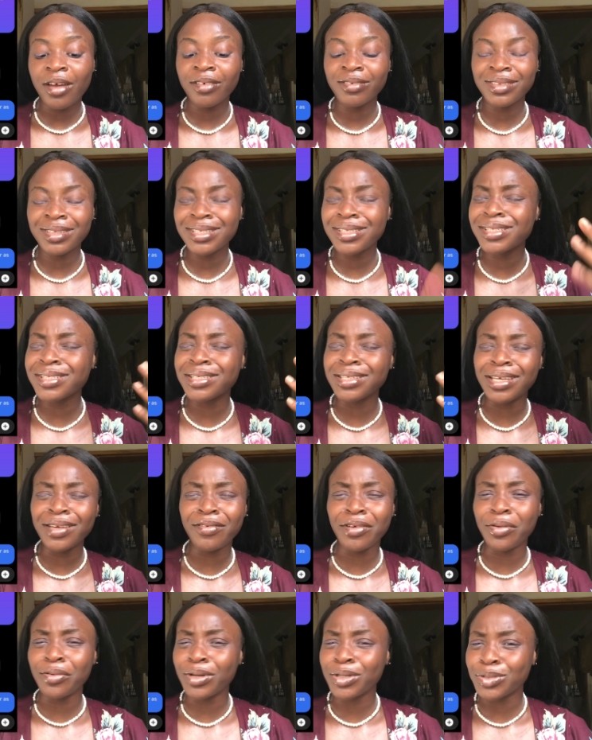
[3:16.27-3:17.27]
this
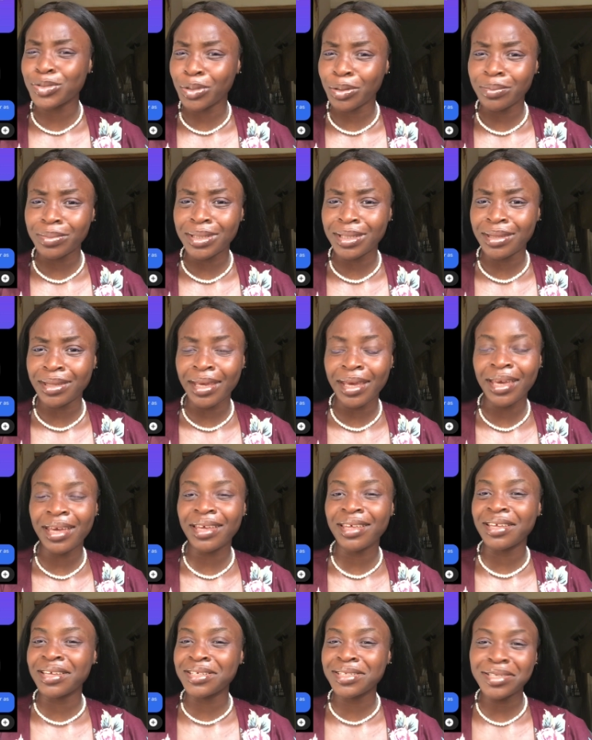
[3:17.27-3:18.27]
giveaway something,
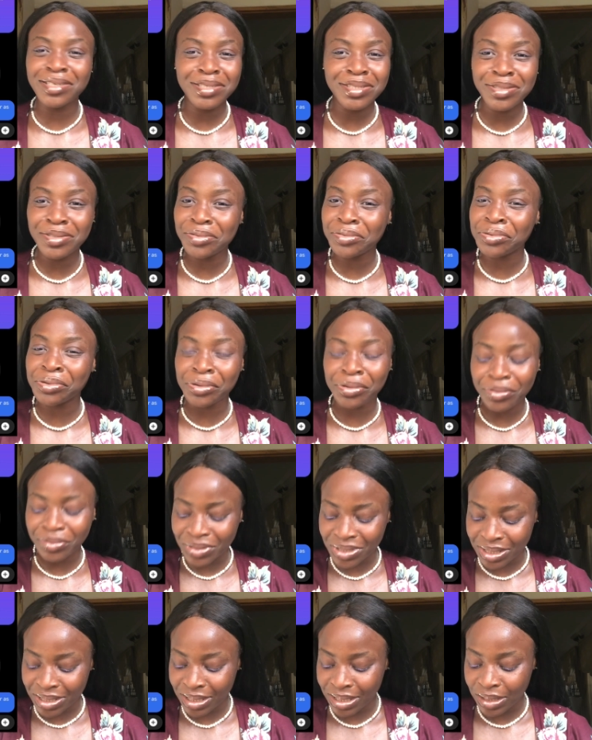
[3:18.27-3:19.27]
like, is it still
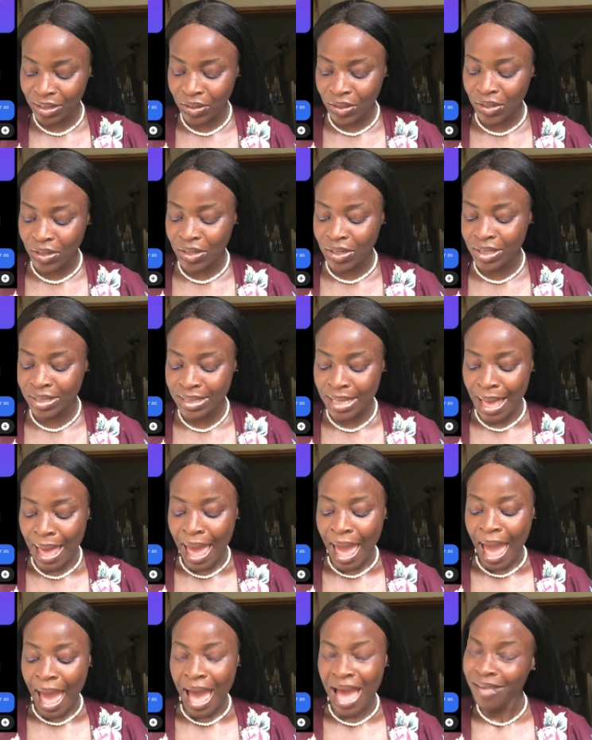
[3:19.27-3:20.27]
holding? Cause
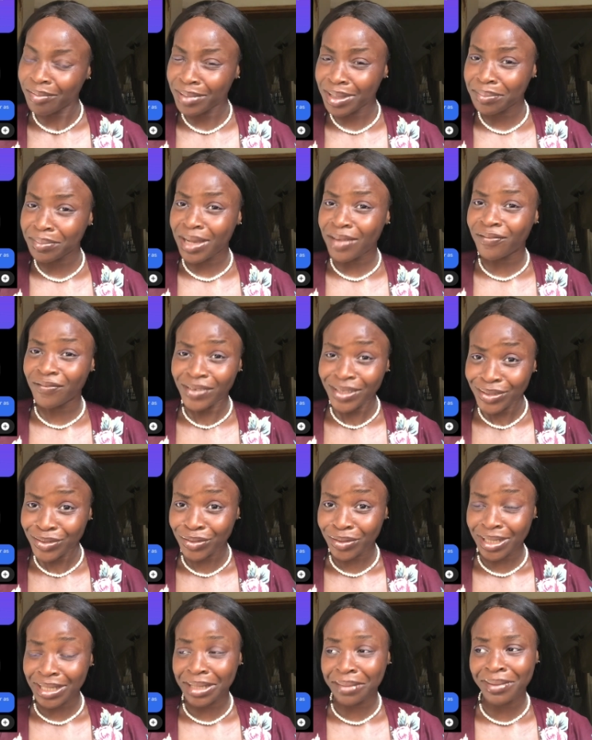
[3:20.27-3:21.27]
I made my video
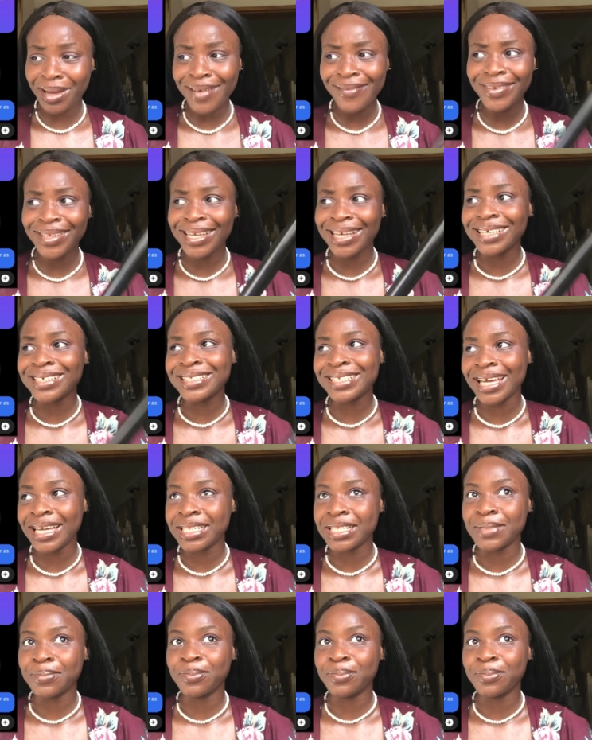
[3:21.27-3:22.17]
and I'm having anxiety